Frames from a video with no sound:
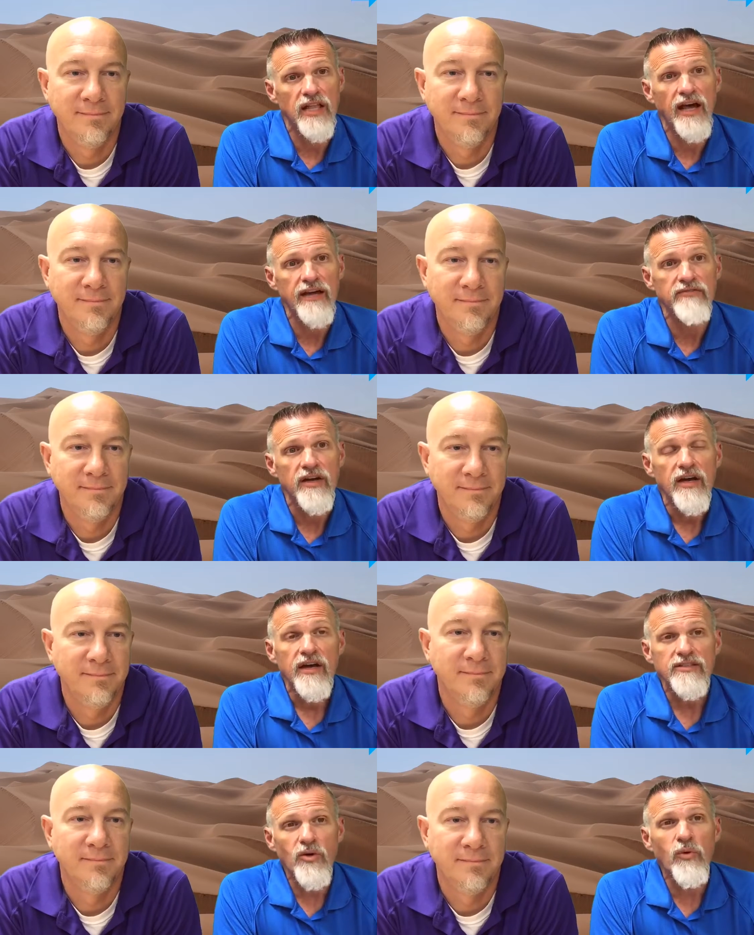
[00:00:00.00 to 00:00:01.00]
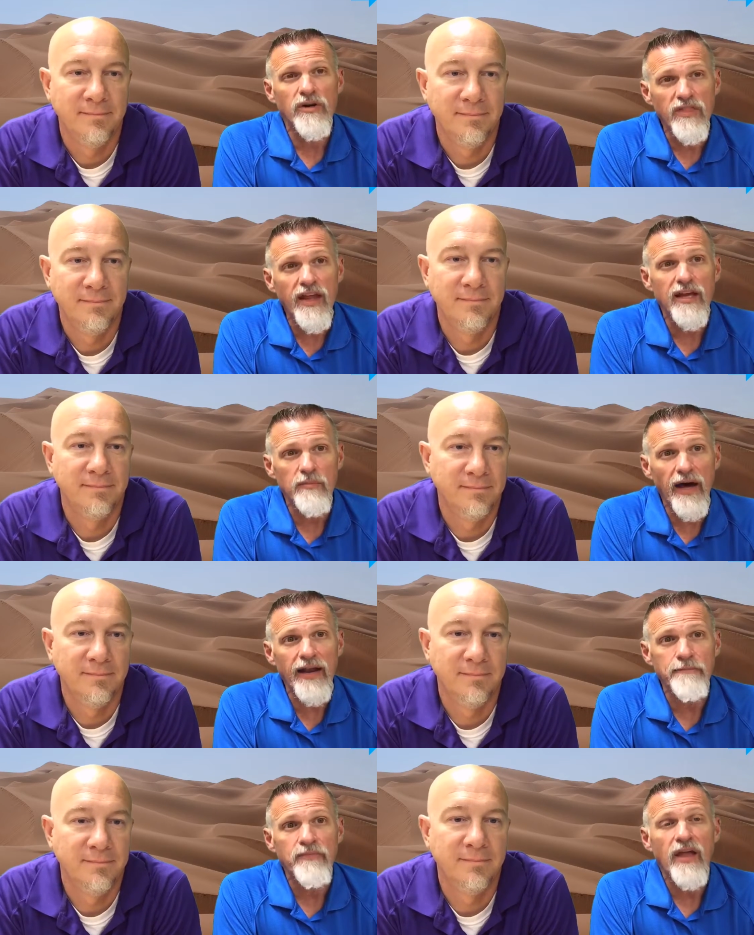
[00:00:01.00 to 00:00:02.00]
Speaker 1: is life. So we're thinking
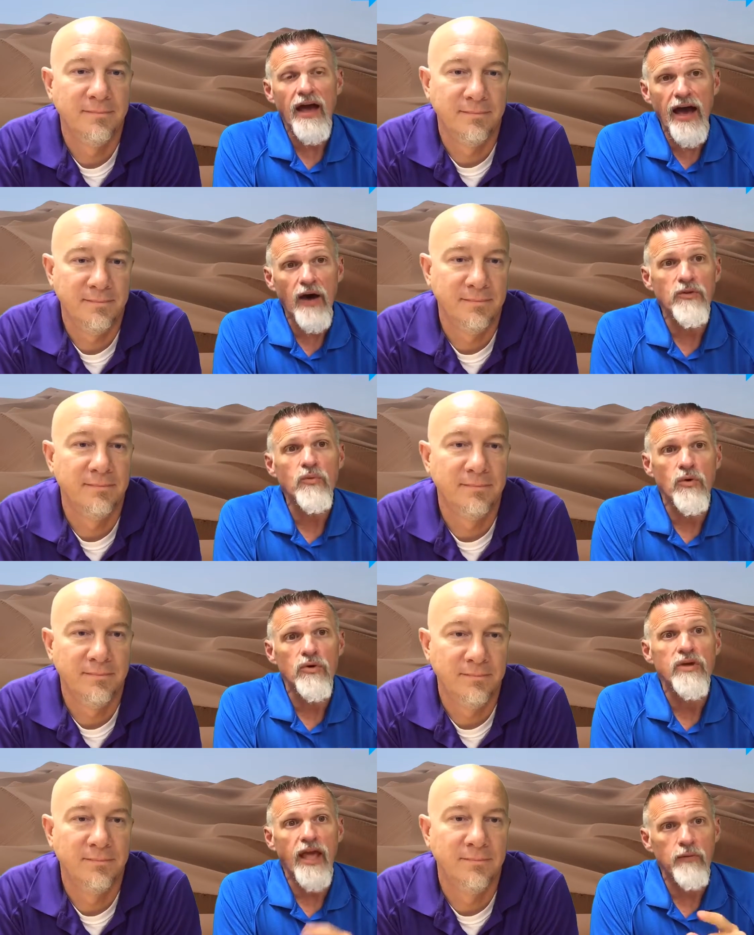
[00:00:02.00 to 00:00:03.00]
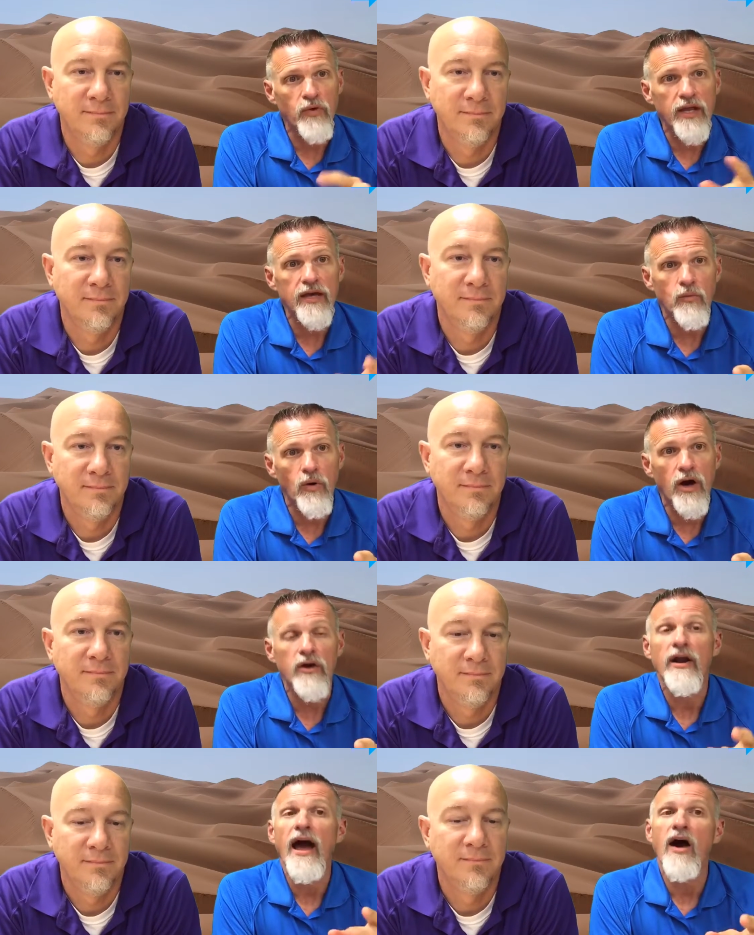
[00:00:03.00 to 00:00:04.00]
about it. How in the world can we get
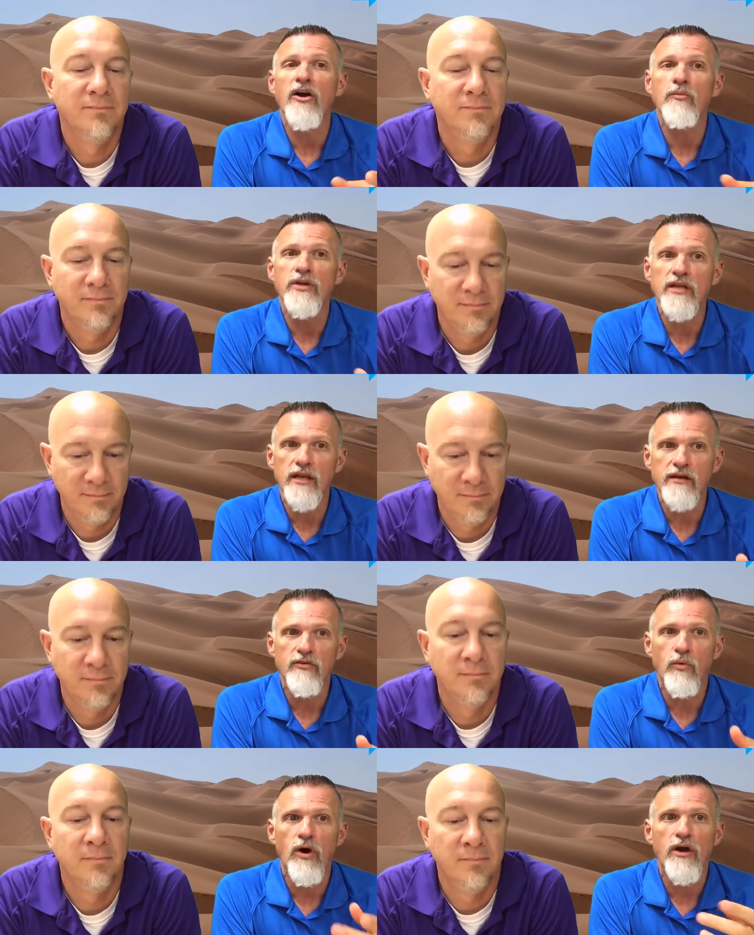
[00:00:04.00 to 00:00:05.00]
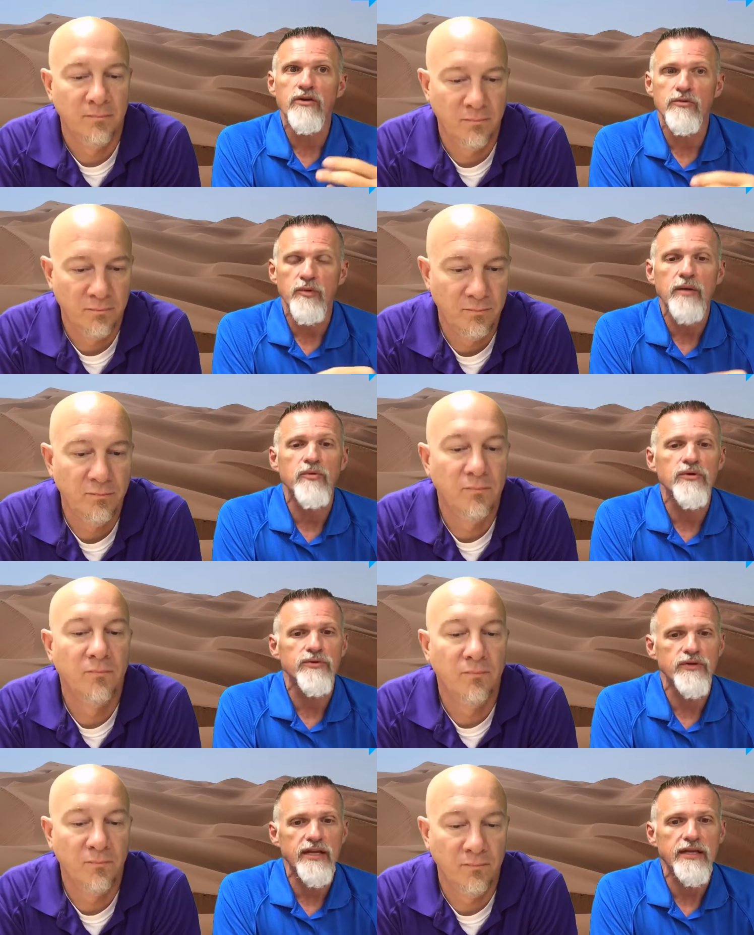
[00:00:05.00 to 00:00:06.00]
water? How can we deliver water to the people
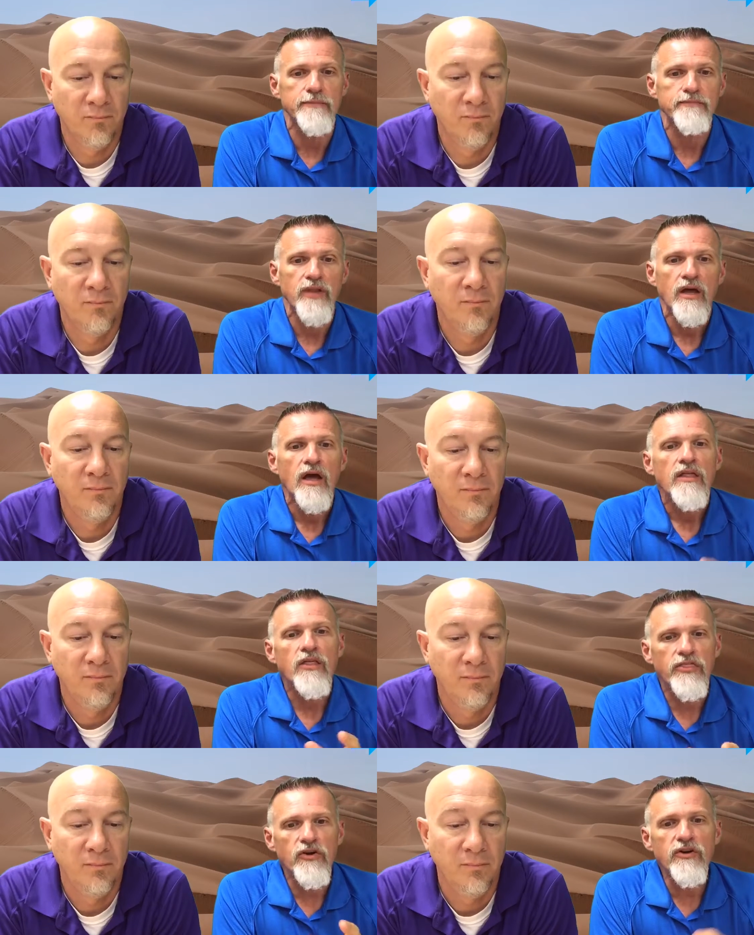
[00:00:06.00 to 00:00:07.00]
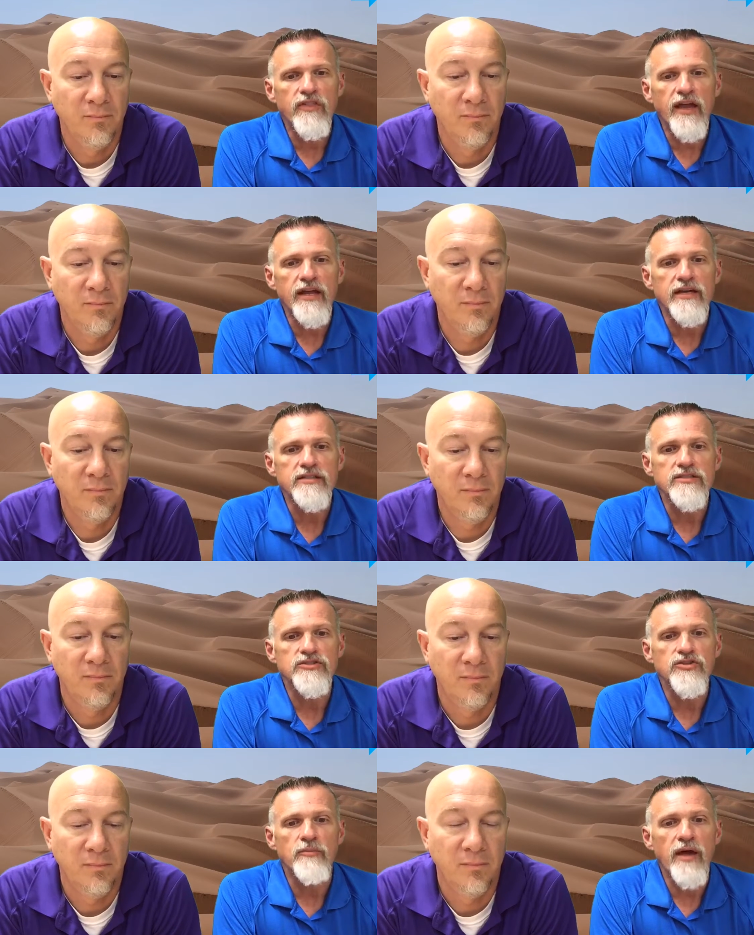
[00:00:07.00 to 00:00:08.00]
who need it? The third thing is,
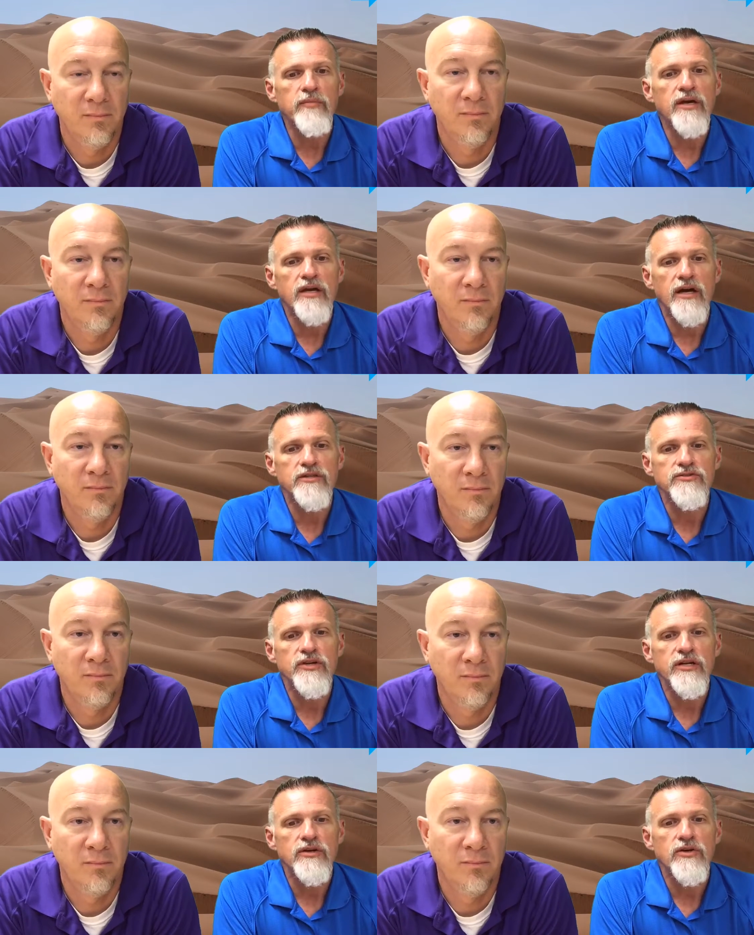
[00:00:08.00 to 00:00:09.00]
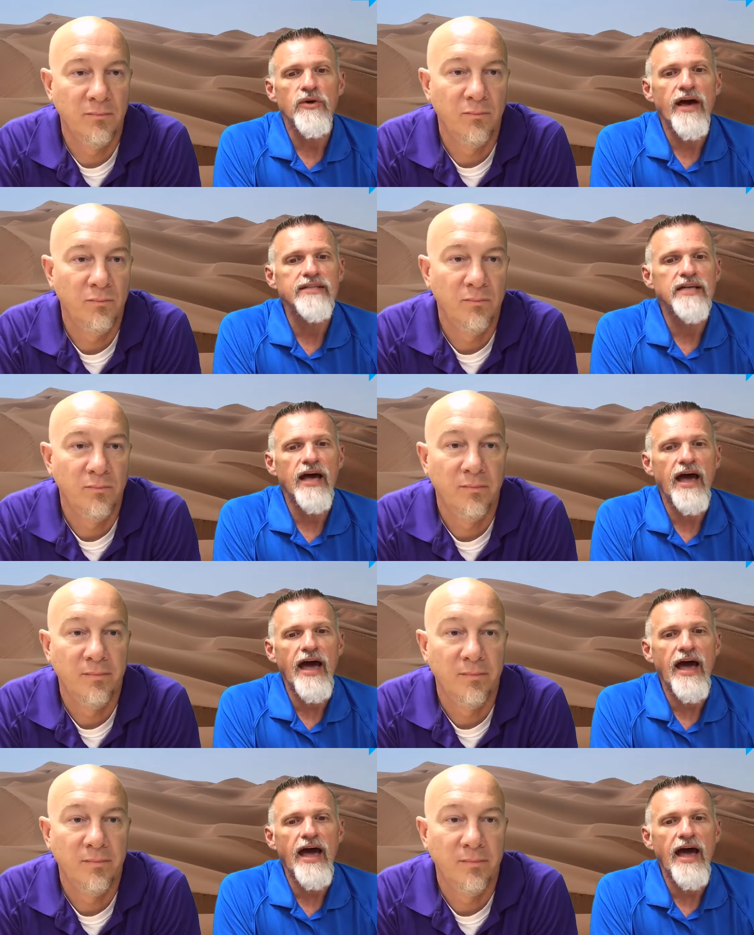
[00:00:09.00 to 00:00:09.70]
is you may be a country who has